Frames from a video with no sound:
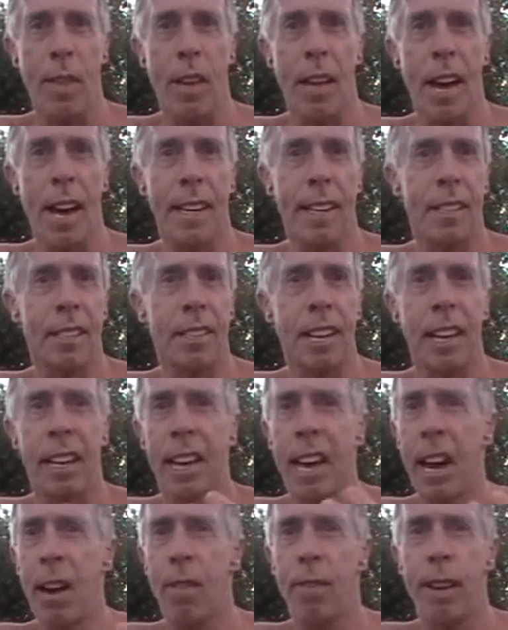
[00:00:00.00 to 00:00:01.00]
that I can take
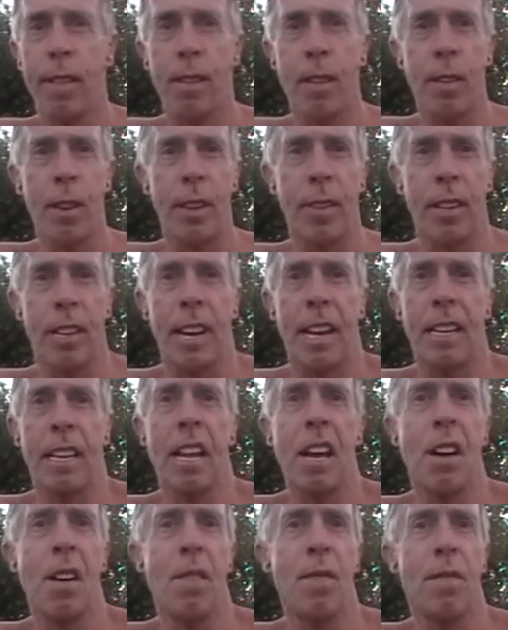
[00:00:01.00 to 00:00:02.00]
care of everything that I
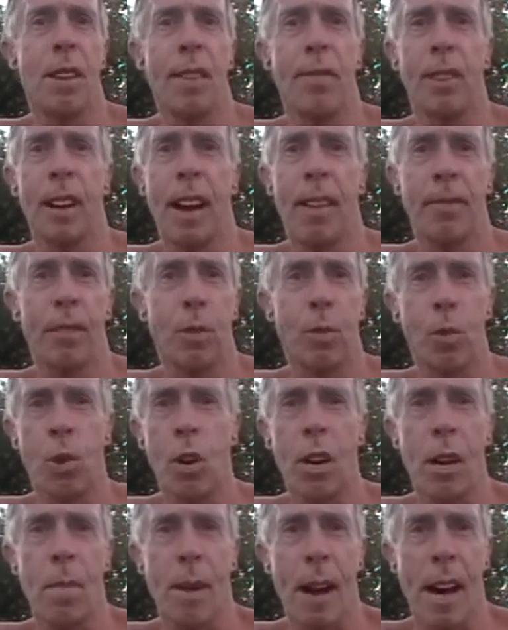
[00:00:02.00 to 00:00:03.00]
love, never have to
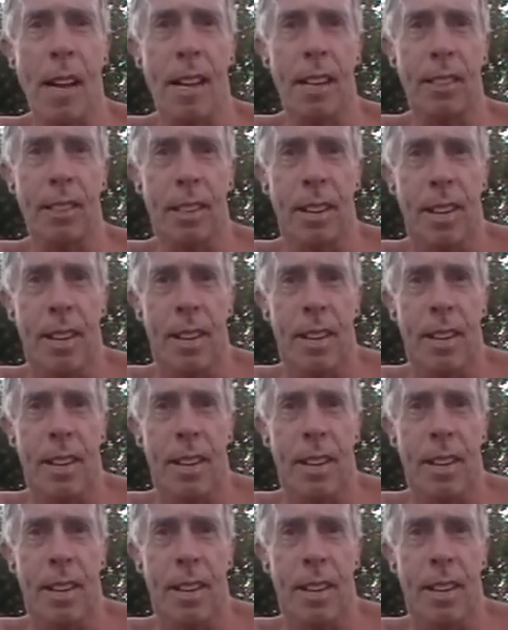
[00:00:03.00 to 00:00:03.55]
worry about it,